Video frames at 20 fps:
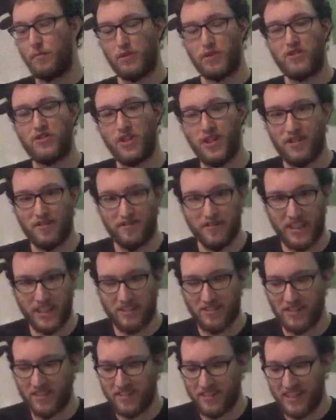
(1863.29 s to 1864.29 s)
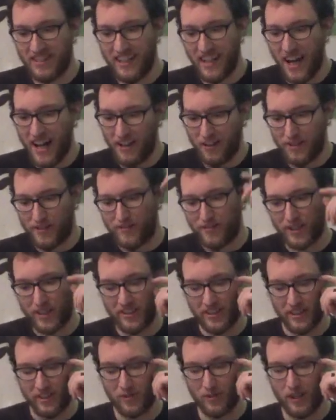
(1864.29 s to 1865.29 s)
preserve literacy. I always
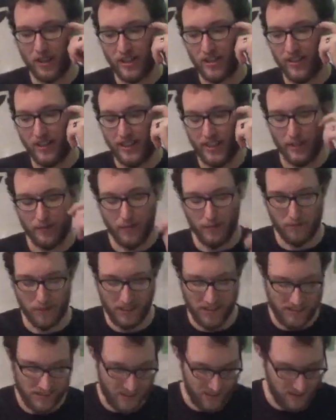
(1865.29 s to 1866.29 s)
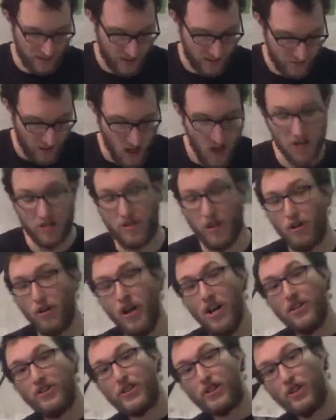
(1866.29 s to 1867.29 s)
forget the credo. I need to memorize that stuff.
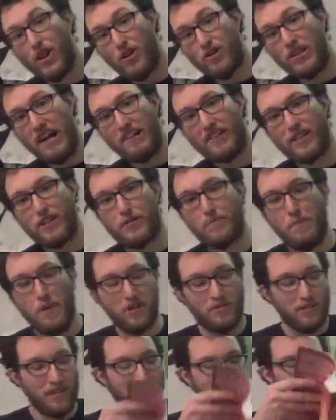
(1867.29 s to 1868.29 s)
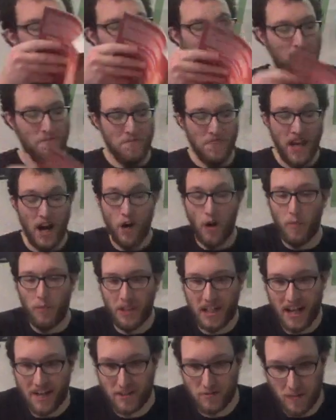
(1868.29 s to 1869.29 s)
So, to close out this book review, I hope
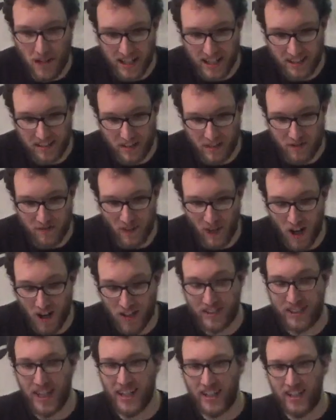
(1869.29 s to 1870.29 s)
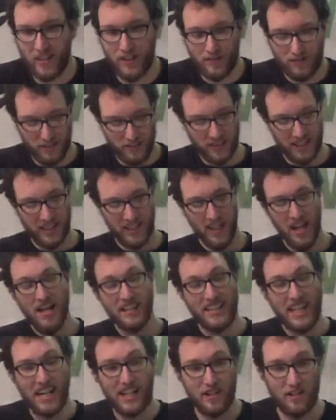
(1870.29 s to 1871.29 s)
you guys made it this far. Thank you if you did.
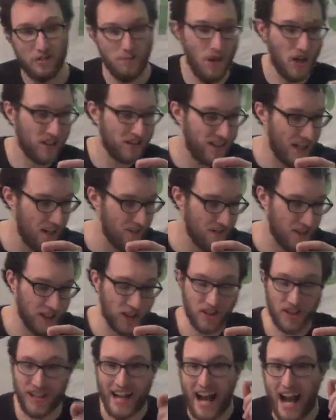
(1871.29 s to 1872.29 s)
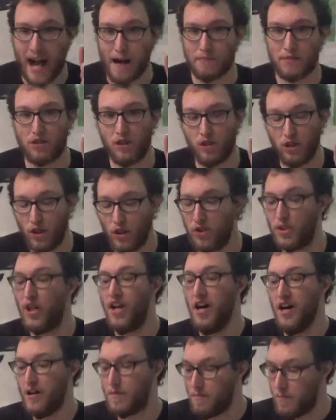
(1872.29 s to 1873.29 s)
Thank you to Mark Devlin. You're an
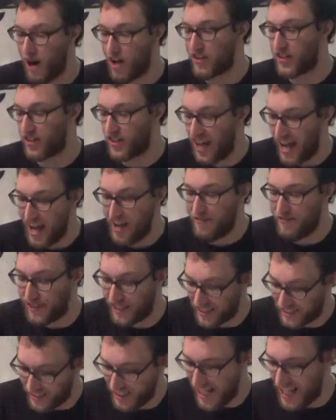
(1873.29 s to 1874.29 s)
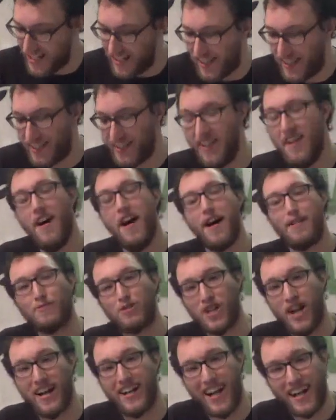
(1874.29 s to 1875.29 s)
absolute mother effing legend. I'm
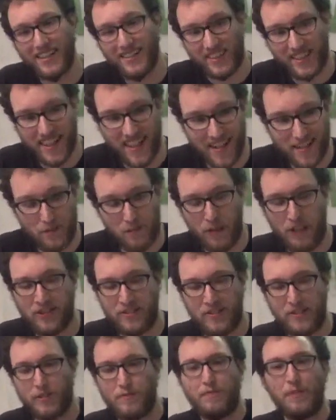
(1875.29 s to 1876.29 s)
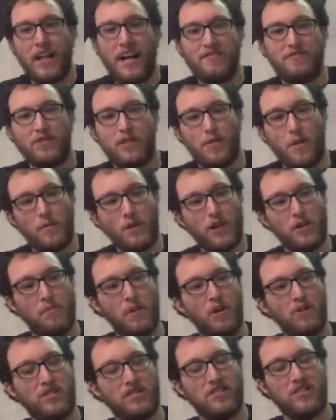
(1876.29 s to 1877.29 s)
trying not to cuss because of the platform I'm going to
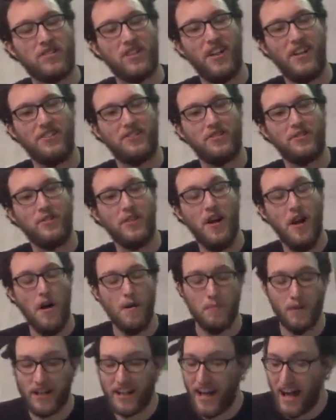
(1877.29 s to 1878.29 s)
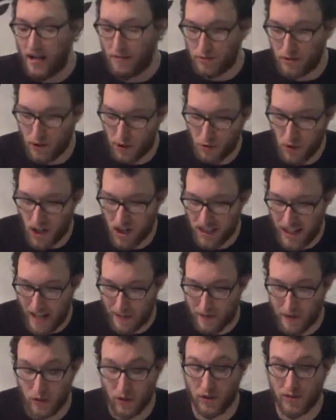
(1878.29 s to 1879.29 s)
post this on to, but you are an
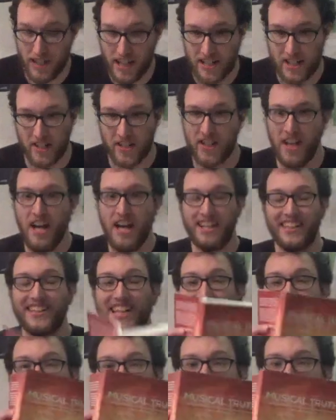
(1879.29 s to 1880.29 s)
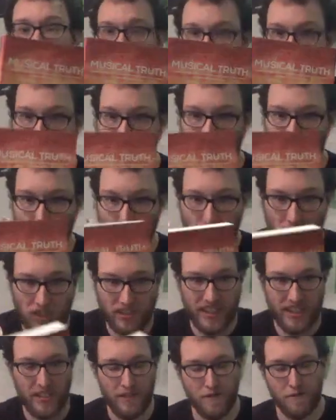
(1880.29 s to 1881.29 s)
absolute legend. Thank you for all the
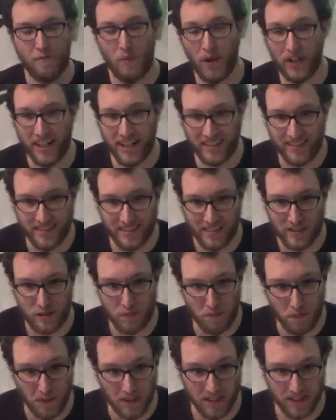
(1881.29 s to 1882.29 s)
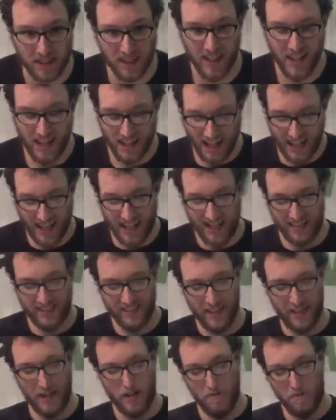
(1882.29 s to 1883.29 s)
work that you've put into this book, and,
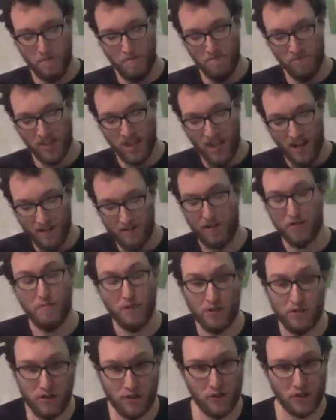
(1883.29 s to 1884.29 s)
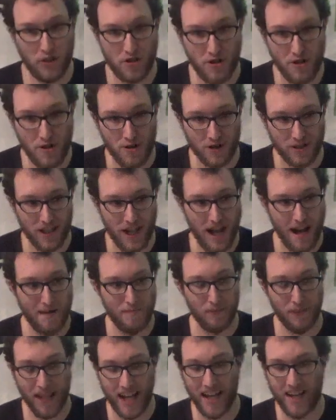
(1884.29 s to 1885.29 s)
um... for Musical Truth, I
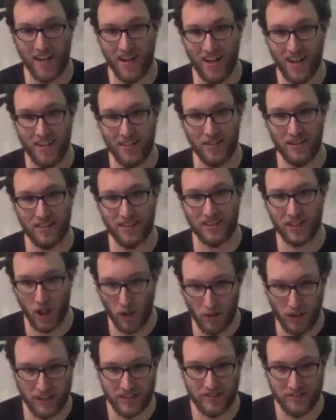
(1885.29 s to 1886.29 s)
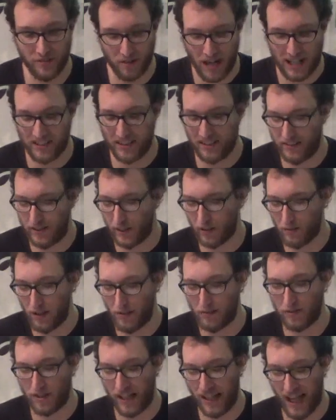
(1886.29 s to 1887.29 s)
plan on going directly to your
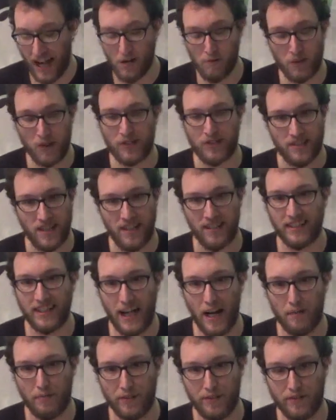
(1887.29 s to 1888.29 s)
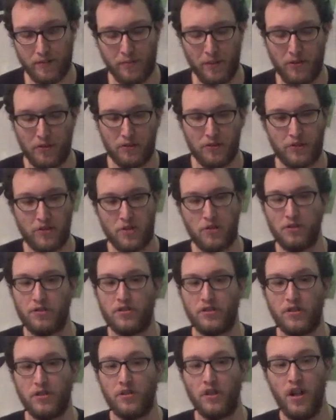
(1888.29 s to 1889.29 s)
website. I want a signed copy of the Musical Truth,
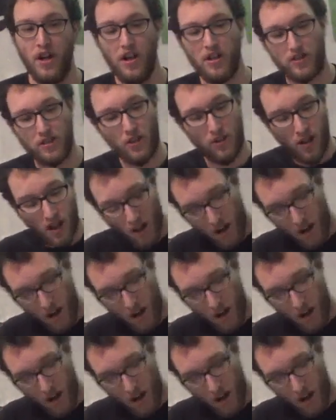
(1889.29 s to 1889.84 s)
too. So